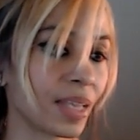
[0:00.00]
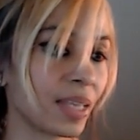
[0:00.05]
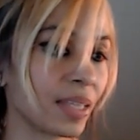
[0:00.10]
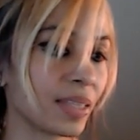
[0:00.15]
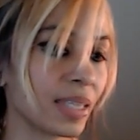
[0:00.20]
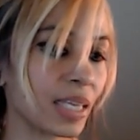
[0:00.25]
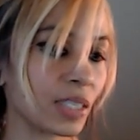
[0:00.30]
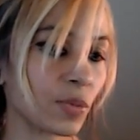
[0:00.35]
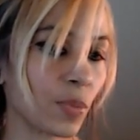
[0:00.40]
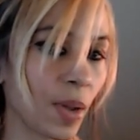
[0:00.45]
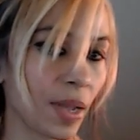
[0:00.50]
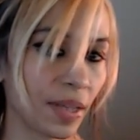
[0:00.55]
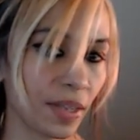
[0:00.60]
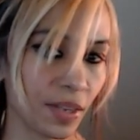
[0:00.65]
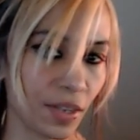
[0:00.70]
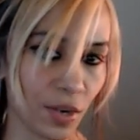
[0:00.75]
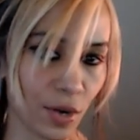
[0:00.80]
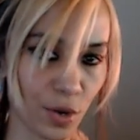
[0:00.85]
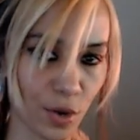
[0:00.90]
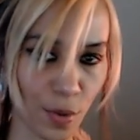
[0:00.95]
that's why
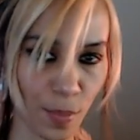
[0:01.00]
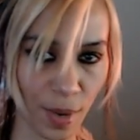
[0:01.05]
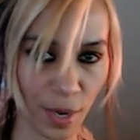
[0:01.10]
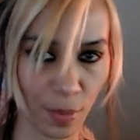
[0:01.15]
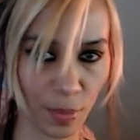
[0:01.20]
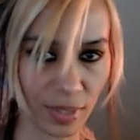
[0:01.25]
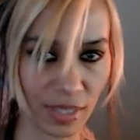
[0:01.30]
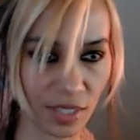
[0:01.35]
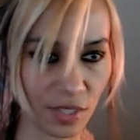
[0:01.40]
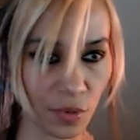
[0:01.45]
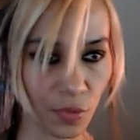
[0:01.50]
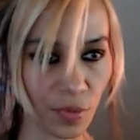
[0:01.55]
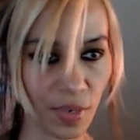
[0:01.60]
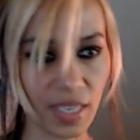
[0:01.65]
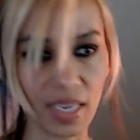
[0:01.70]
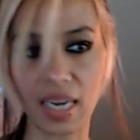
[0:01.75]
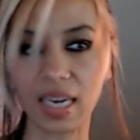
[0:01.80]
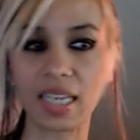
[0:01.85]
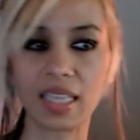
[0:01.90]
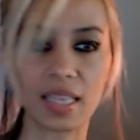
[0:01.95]
you know nobody wants to
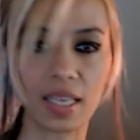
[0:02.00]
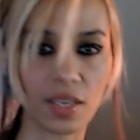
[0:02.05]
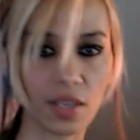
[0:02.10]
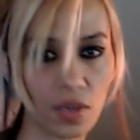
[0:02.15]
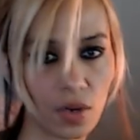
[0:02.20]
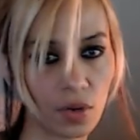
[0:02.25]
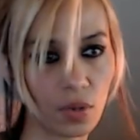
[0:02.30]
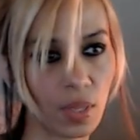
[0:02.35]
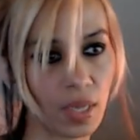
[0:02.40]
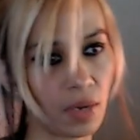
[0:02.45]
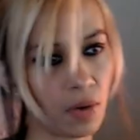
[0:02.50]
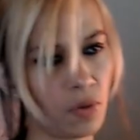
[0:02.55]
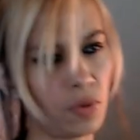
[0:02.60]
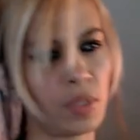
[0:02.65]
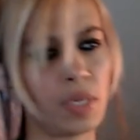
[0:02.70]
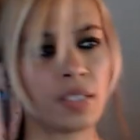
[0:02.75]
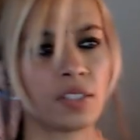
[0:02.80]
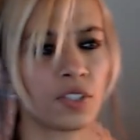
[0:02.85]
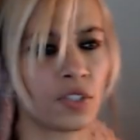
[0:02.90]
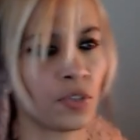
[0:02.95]
read anything you know like oh
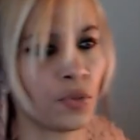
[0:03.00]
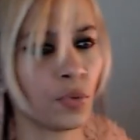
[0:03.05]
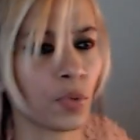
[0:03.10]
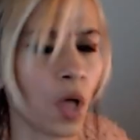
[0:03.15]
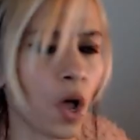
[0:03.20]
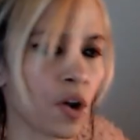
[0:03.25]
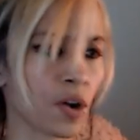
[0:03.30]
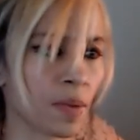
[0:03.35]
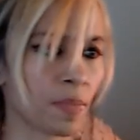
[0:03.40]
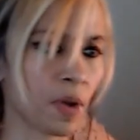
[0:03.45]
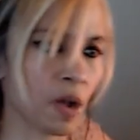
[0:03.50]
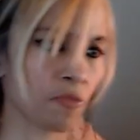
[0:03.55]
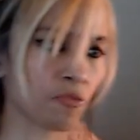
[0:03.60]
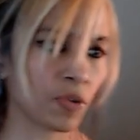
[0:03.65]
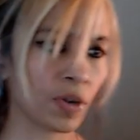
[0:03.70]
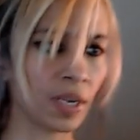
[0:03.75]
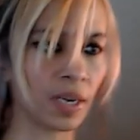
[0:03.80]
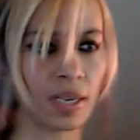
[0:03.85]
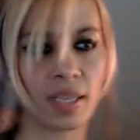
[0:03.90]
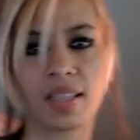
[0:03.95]
that's too long i'm not
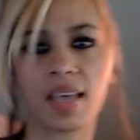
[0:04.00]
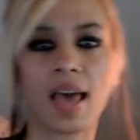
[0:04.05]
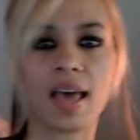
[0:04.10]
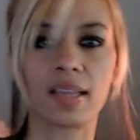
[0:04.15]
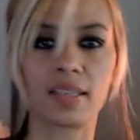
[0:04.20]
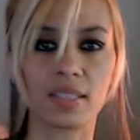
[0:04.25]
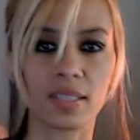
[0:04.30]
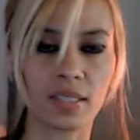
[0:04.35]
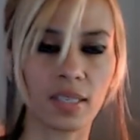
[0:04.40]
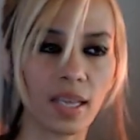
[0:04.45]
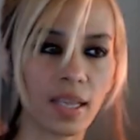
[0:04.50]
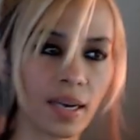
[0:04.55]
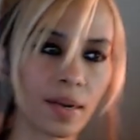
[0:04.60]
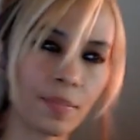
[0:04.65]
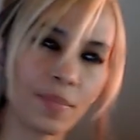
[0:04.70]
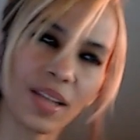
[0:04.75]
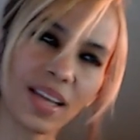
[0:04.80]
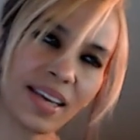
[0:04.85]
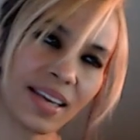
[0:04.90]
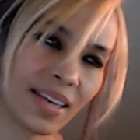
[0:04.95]
reading that and
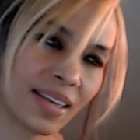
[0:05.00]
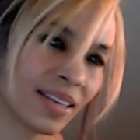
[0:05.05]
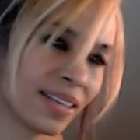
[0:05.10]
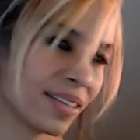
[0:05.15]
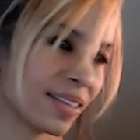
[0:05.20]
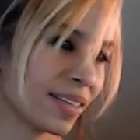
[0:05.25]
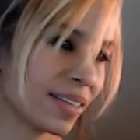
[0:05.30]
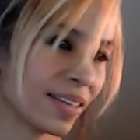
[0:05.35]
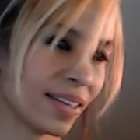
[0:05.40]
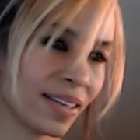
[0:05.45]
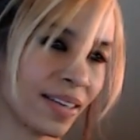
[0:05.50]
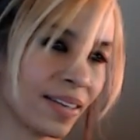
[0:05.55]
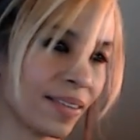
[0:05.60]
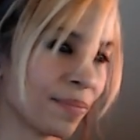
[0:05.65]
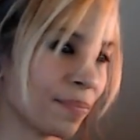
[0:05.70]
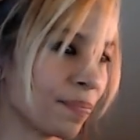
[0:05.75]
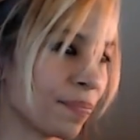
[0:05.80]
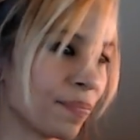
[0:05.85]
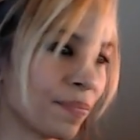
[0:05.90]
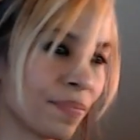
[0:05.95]
i'm like
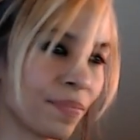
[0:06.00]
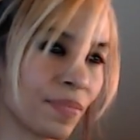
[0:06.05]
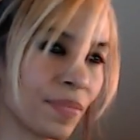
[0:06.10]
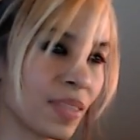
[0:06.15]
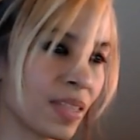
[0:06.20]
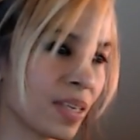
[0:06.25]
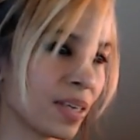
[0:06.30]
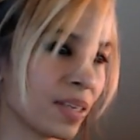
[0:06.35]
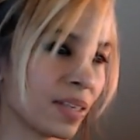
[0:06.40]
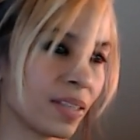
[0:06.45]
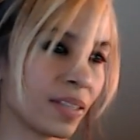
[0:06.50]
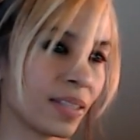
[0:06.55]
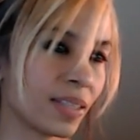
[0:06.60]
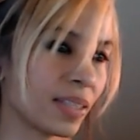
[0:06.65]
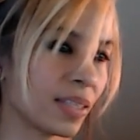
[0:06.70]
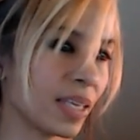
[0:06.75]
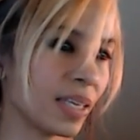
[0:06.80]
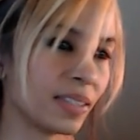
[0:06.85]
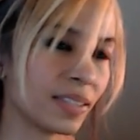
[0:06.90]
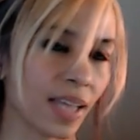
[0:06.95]
the
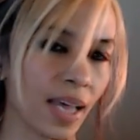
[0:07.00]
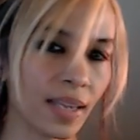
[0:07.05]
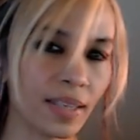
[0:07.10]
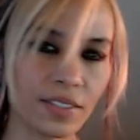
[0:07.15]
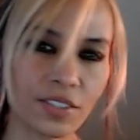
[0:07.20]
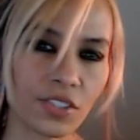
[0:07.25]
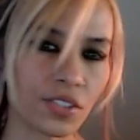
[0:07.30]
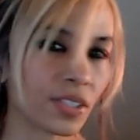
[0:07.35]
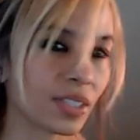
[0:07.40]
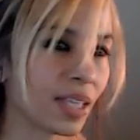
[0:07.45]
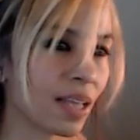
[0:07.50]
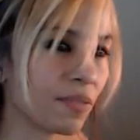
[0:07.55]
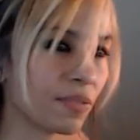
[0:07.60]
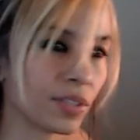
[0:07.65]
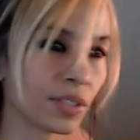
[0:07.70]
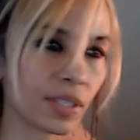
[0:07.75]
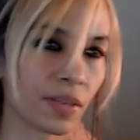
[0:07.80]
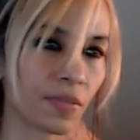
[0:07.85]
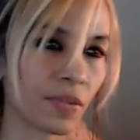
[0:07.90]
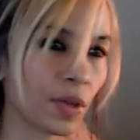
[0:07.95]
intelligence
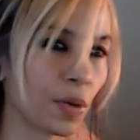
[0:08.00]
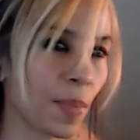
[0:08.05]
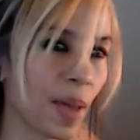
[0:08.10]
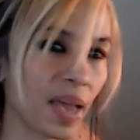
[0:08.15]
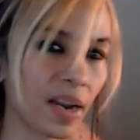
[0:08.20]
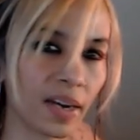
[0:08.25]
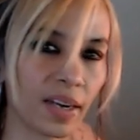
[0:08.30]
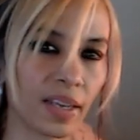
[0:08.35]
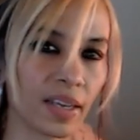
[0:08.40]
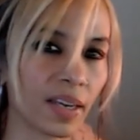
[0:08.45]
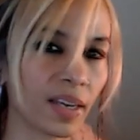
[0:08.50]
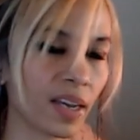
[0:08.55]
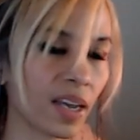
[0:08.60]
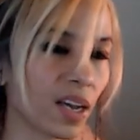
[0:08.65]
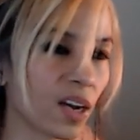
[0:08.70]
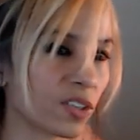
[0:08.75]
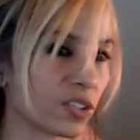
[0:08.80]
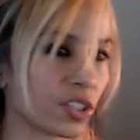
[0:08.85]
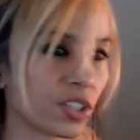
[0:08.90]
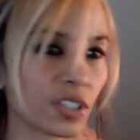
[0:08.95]
levels of humanity
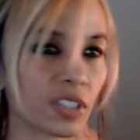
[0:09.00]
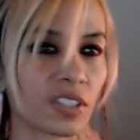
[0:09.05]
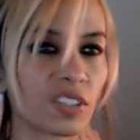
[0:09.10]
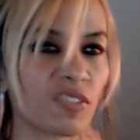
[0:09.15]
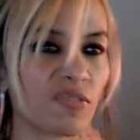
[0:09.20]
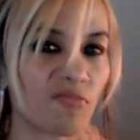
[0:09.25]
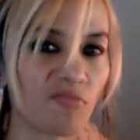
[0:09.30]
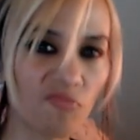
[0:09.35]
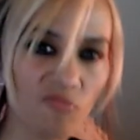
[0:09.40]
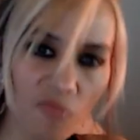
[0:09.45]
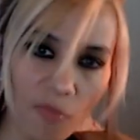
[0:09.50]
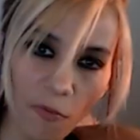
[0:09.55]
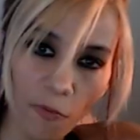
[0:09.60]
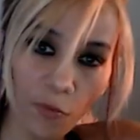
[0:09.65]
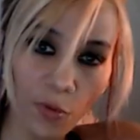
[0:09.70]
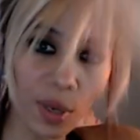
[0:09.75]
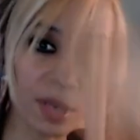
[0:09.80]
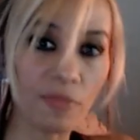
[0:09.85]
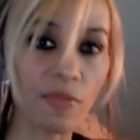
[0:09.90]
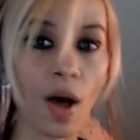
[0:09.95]
are just
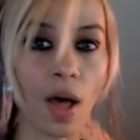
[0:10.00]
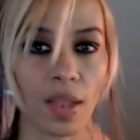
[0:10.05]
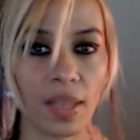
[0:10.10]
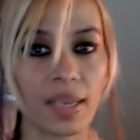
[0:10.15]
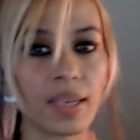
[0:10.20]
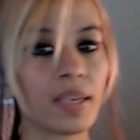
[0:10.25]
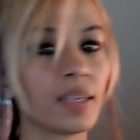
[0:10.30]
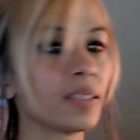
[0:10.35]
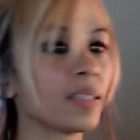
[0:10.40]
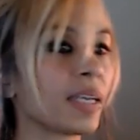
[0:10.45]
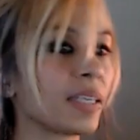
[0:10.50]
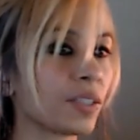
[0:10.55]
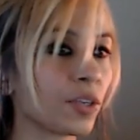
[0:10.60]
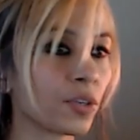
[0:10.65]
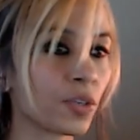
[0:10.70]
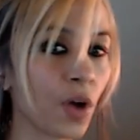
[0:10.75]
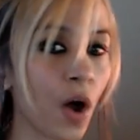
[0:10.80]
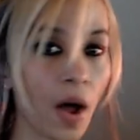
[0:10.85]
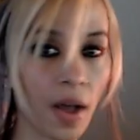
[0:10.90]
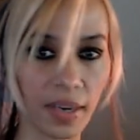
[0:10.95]
free falling like they're
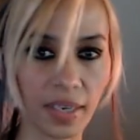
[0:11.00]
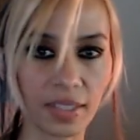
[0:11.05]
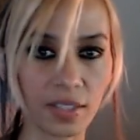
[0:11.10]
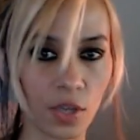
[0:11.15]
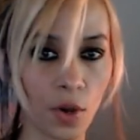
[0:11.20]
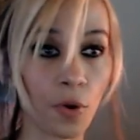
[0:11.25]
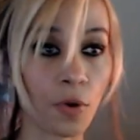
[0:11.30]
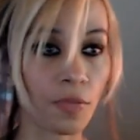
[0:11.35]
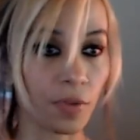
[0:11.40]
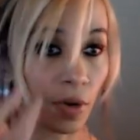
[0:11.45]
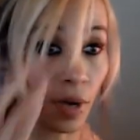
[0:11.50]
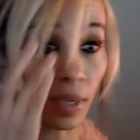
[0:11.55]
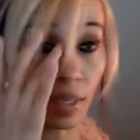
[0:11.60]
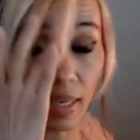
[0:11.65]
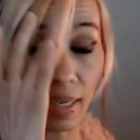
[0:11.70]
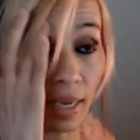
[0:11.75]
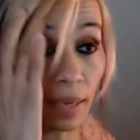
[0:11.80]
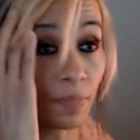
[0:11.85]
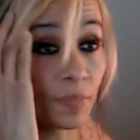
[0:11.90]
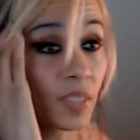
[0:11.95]
gone it's over
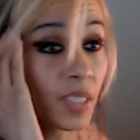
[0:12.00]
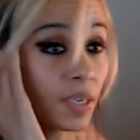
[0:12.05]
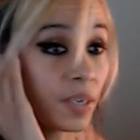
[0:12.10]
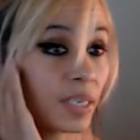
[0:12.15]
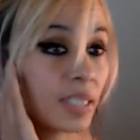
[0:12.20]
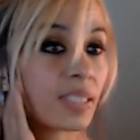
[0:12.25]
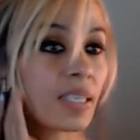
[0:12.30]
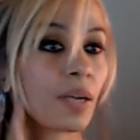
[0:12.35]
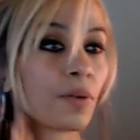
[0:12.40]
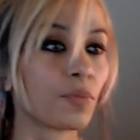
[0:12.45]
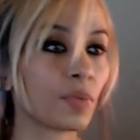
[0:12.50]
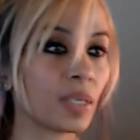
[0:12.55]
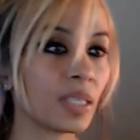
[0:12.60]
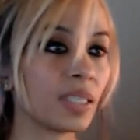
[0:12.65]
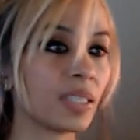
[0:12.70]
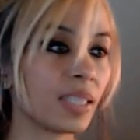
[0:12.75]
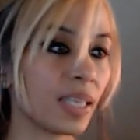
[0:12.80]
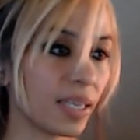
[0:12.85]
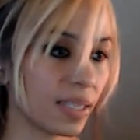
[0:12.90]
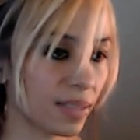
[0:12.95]
like i'm serious i
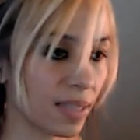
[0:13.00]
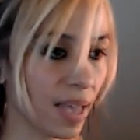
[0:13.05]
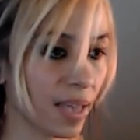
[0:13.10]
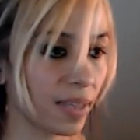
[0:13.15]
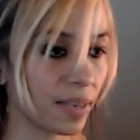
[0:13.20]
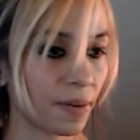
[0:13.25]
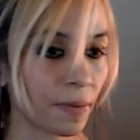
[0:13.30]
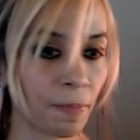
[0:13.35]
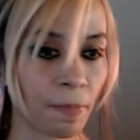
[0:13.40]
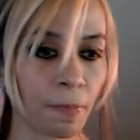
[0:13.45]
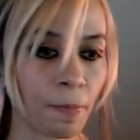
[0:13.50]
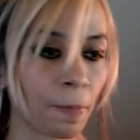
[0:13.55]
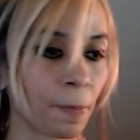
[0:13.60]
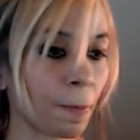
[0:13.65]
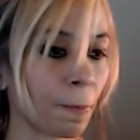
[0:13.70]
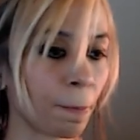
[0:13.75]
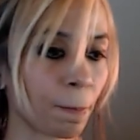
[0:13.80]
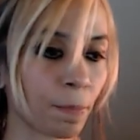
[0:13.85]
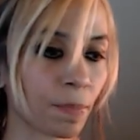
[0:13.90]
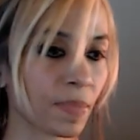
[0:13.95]
really think that
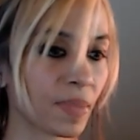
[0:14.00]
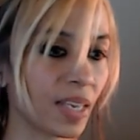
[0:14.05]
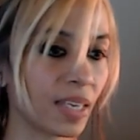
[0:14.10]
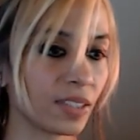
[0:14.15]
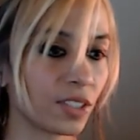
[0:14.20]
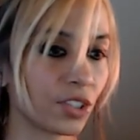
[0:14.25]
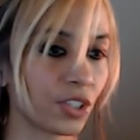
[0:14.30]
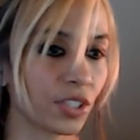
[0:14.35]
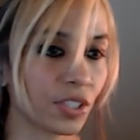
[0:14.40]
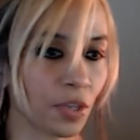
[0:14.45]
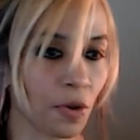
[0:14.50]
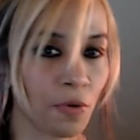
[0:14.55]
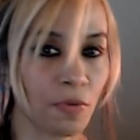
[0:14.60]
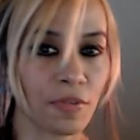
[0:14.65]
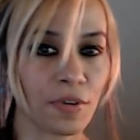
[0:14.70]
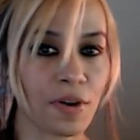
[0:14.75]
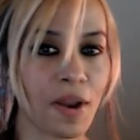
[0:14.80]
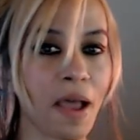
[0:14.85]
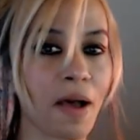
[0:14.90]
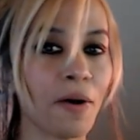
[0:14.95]
it's just
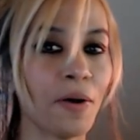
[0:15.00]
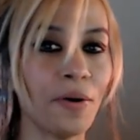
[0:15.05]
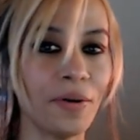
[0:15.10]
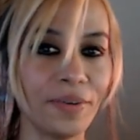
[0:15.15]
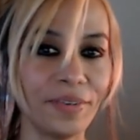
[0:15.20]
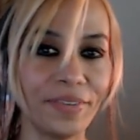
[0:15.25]
over now